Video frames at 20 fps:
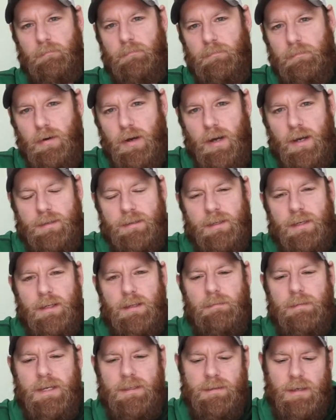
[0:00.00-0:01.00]
But in the
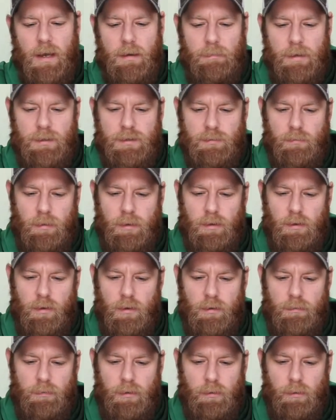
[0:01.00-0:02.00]
meantime, I just wanted to go
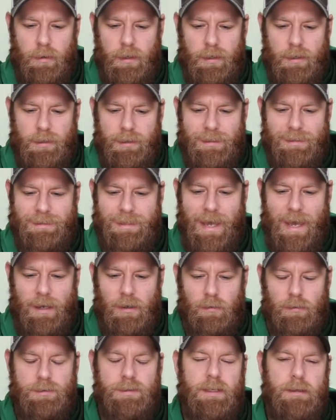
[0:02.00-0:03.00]
over a quick
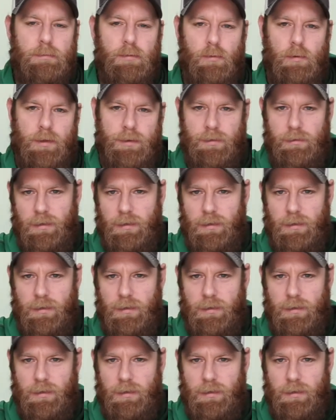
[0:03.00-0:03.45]
tackle tip with you